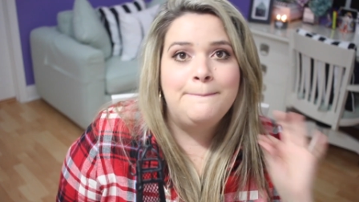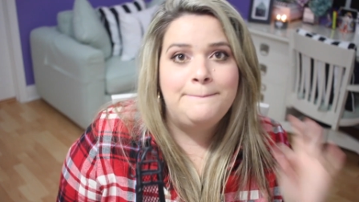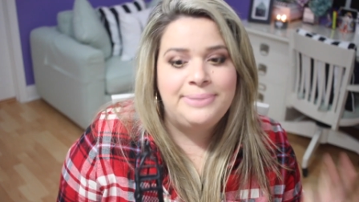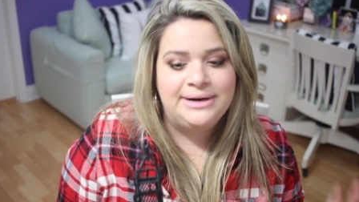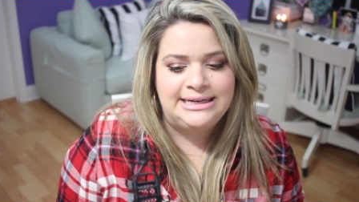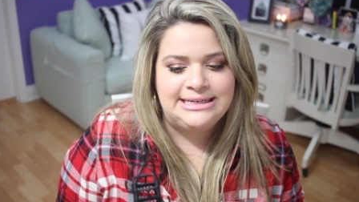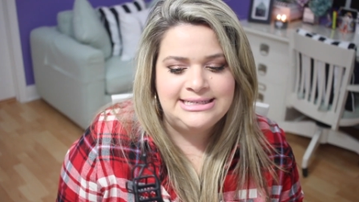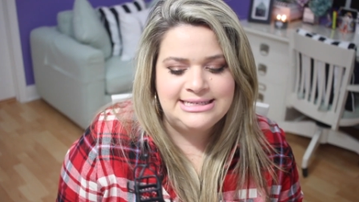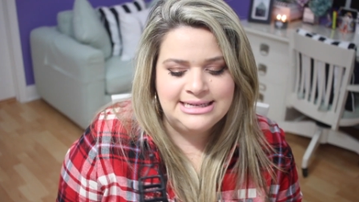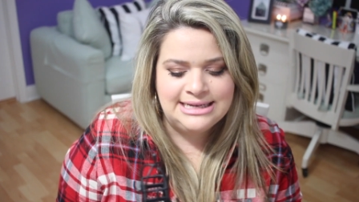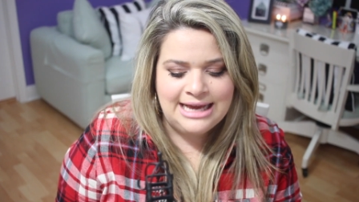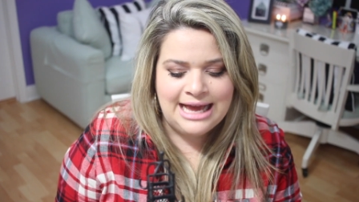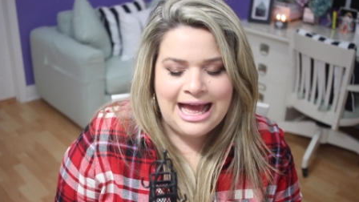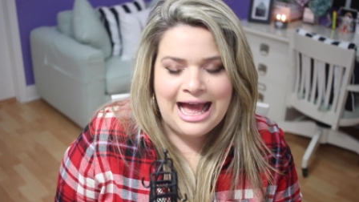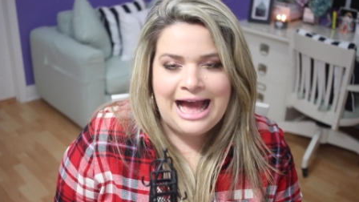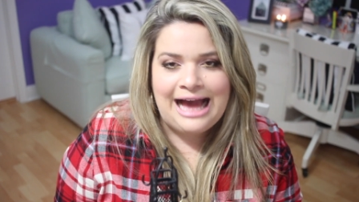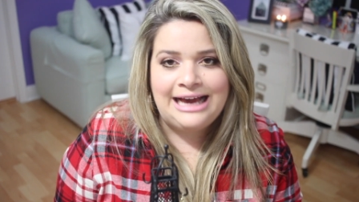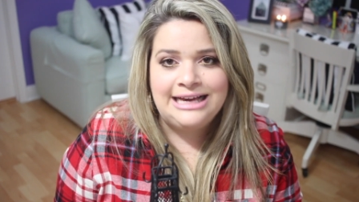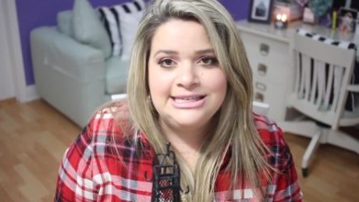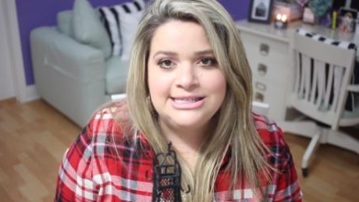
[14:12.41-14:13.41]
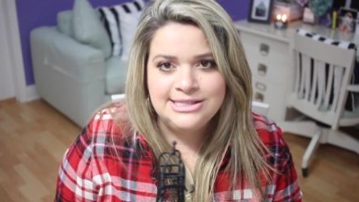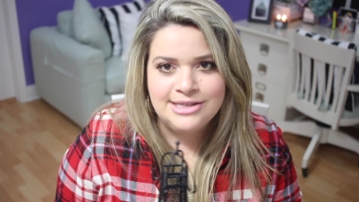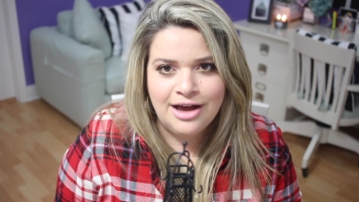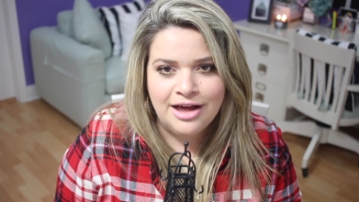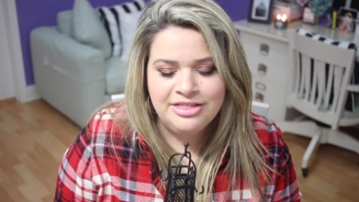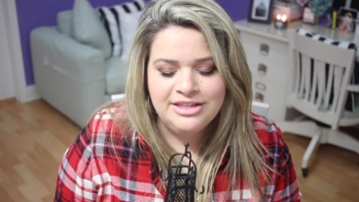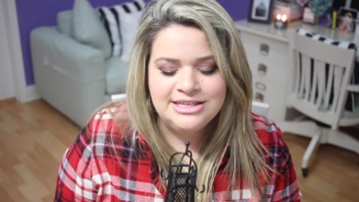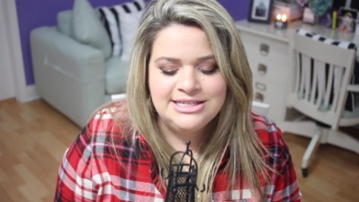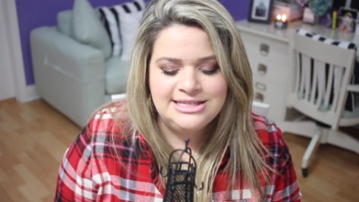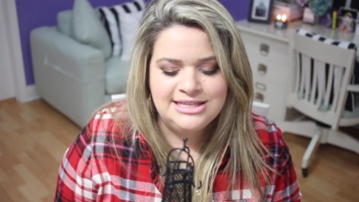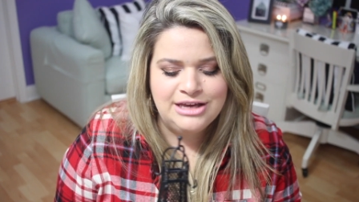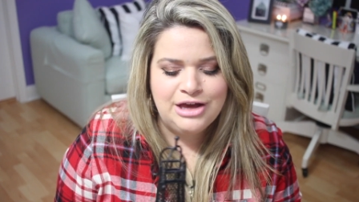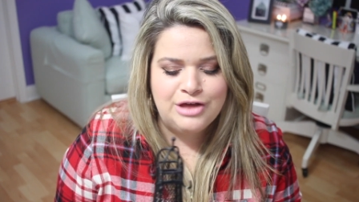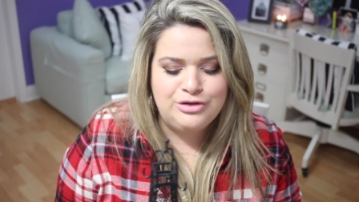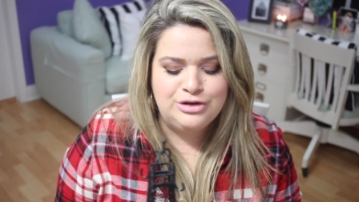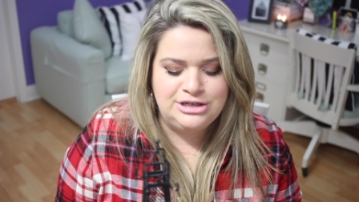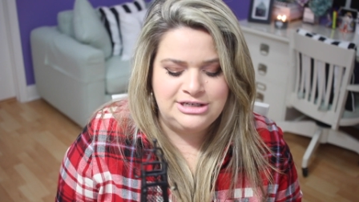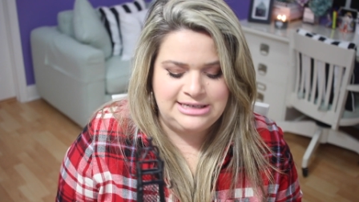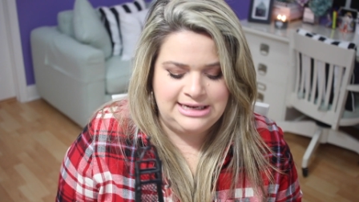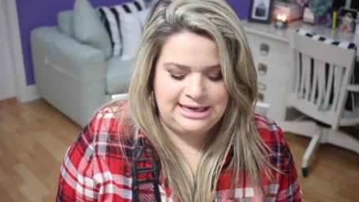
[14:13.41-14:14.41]
But I saw this the
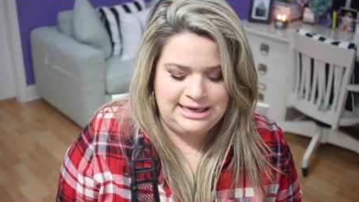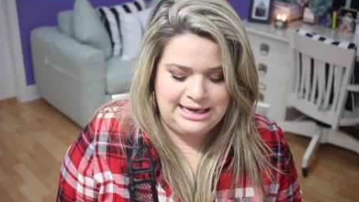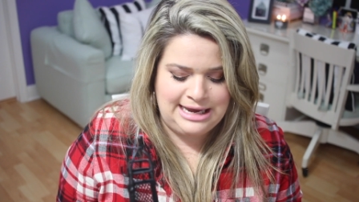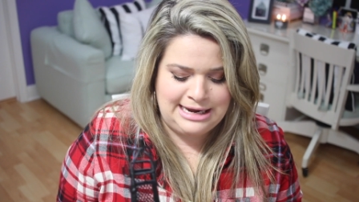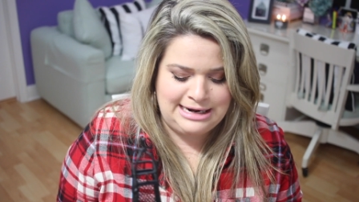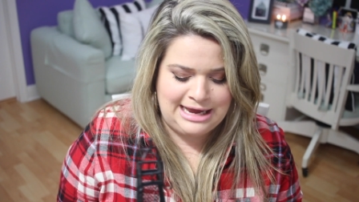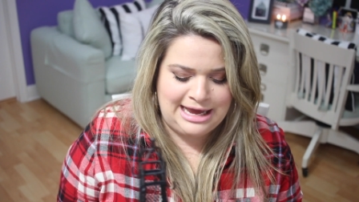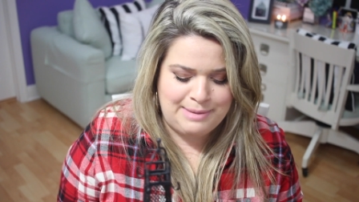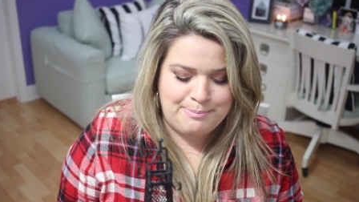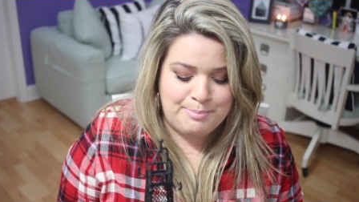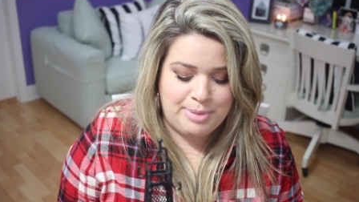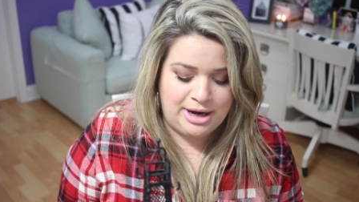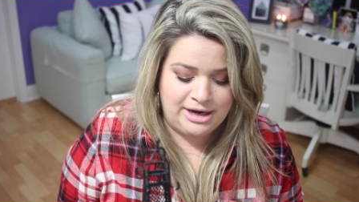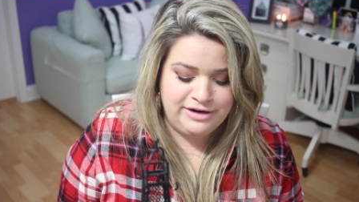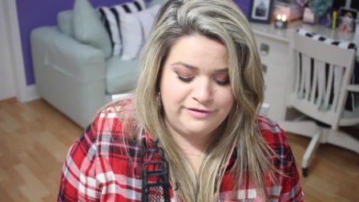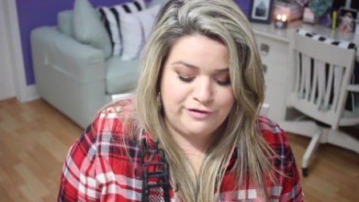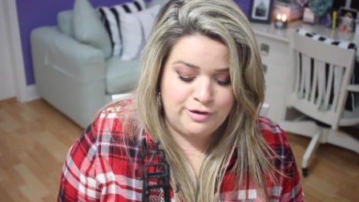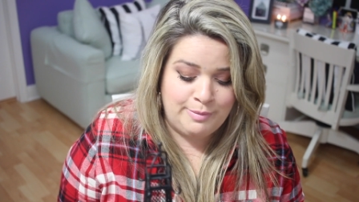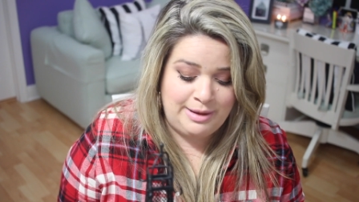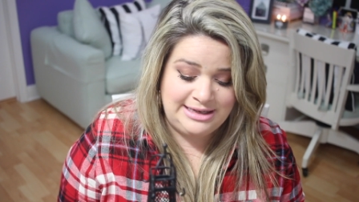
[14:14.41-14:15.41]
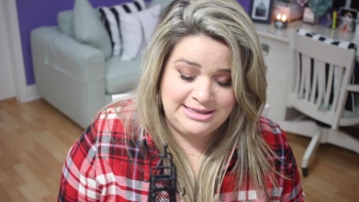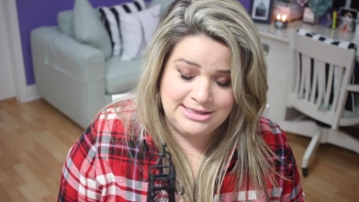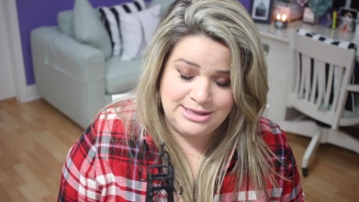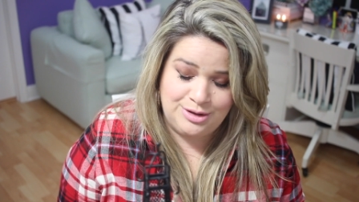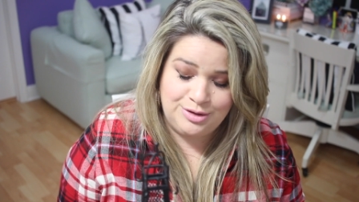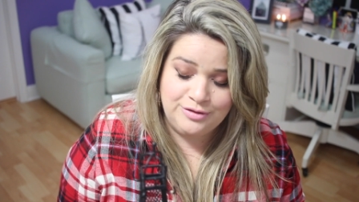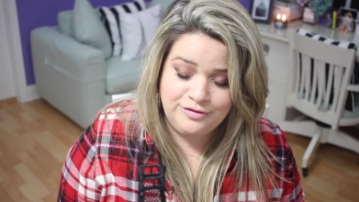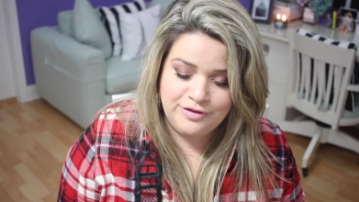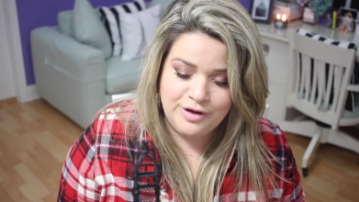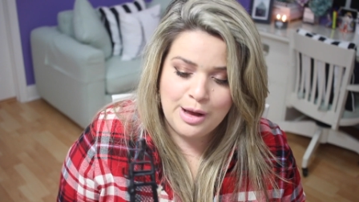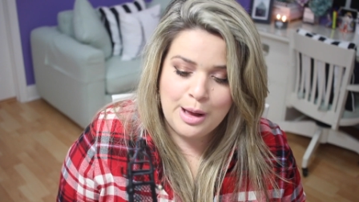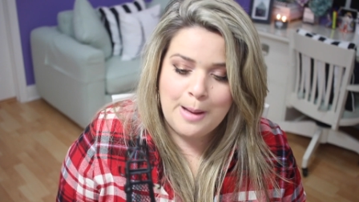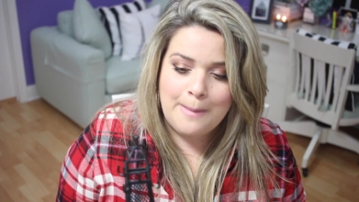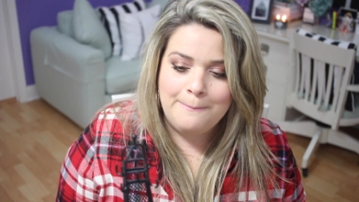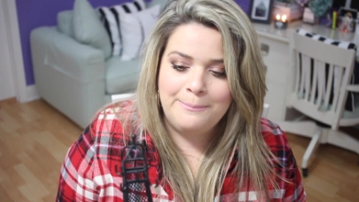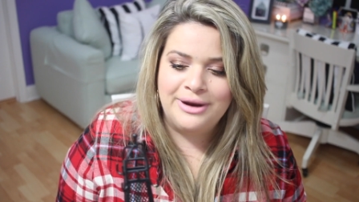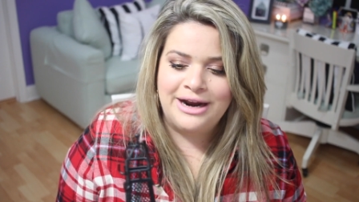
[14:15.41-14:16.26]
other day and I bought it for myself,